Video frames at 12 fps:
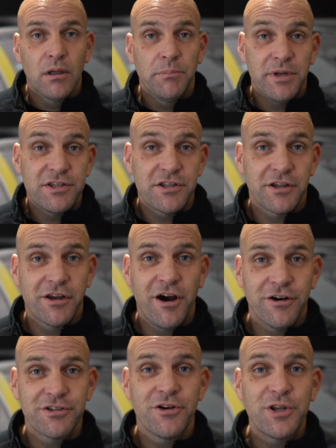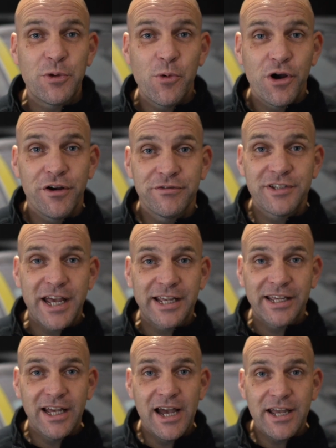Means that the car's only worth
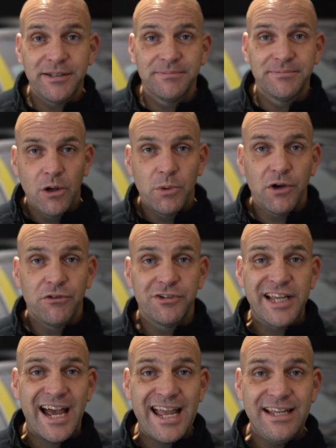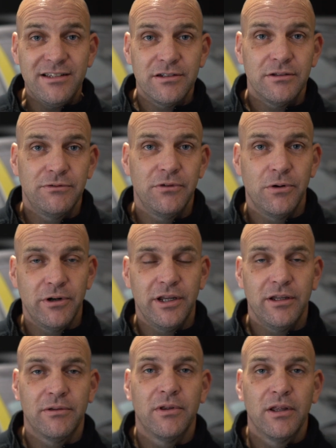10k. We offered 8 for
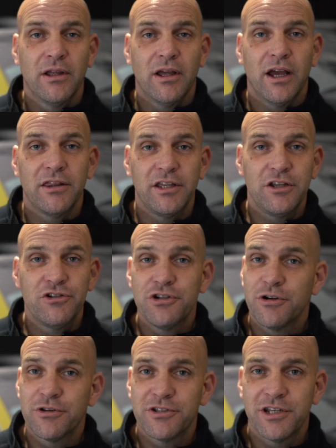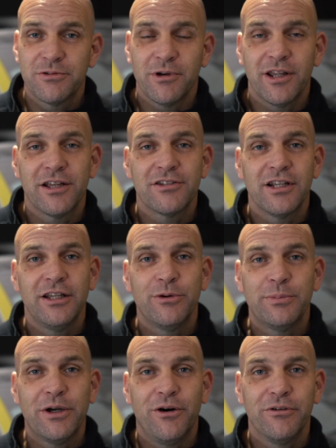it, and the insurer says, well, that's a little
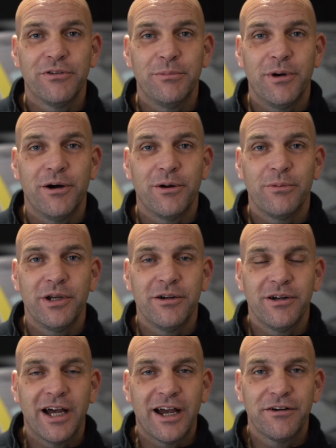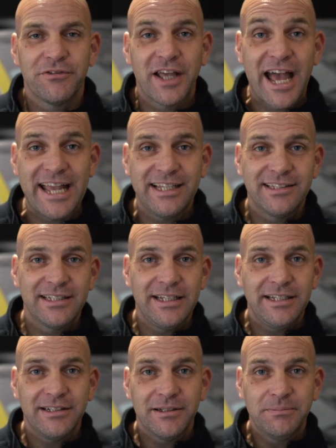bit off the mark, we're after
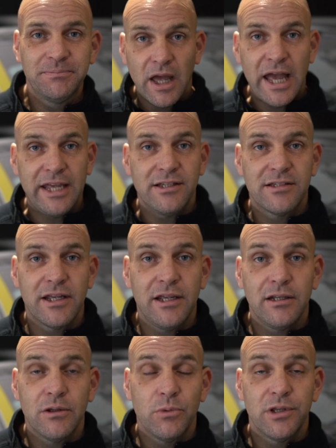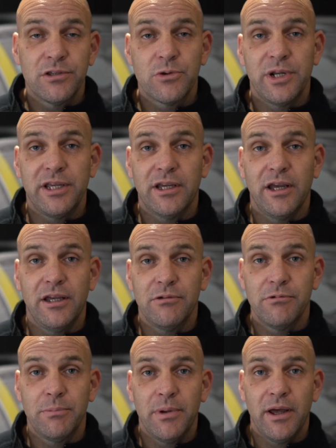18. 18 with a 20k
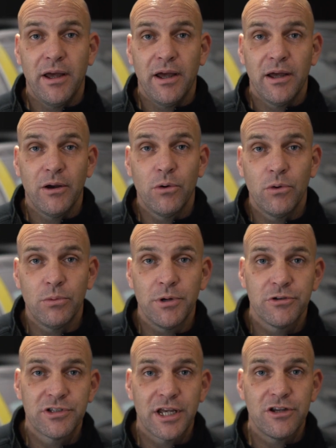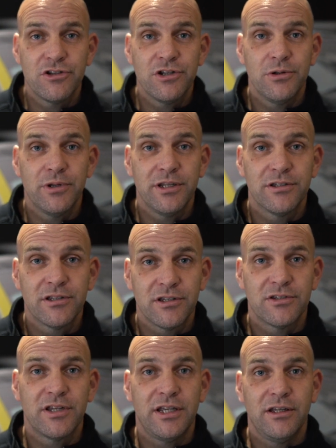repair almost gets you into the
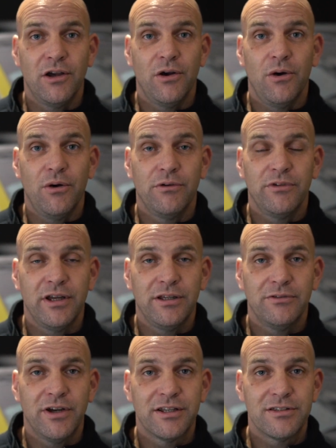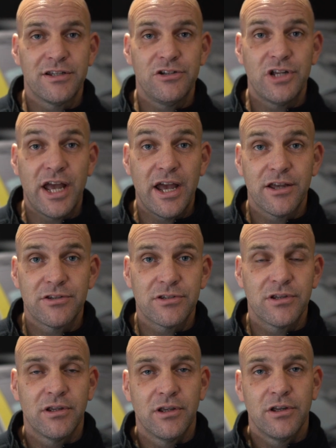seat of a Vantage
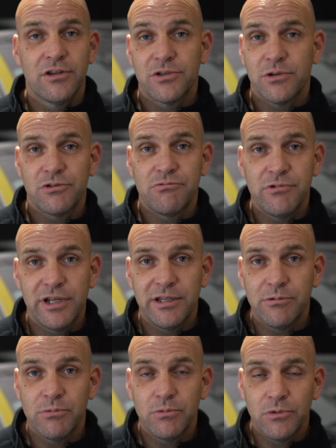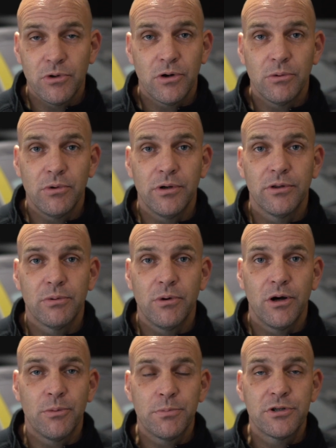S, so it's really not
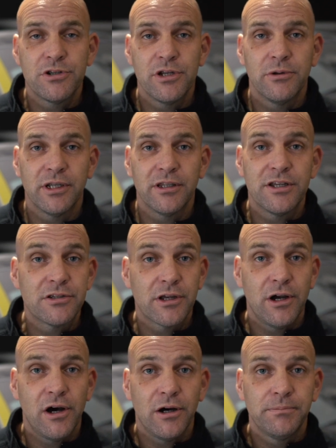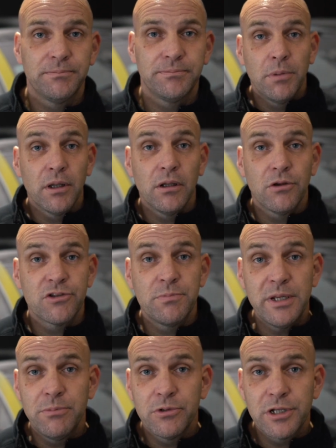worthwhile pursuing this car. But lots of
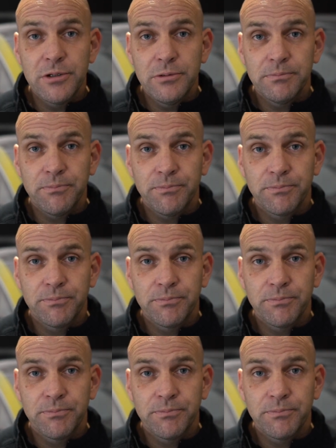people do.